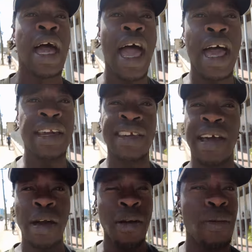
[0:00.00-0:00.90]
And
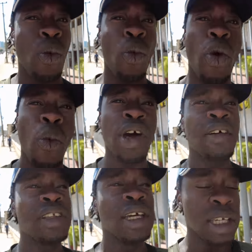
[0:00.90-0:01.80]
one
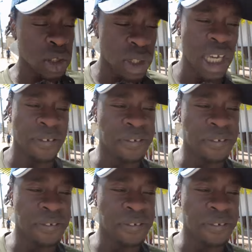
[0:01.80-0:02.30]
of the unique